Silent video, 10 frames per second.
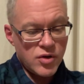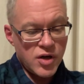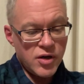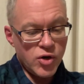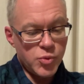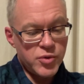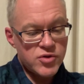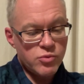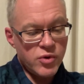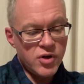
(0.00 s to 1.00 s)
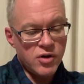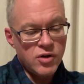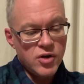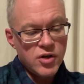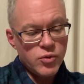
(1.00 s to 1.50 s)
I hope as well,
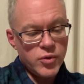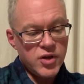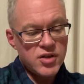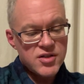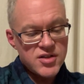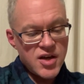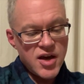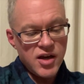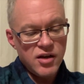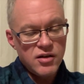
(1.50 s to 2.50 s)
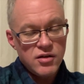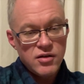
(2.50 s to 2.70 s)
we can say,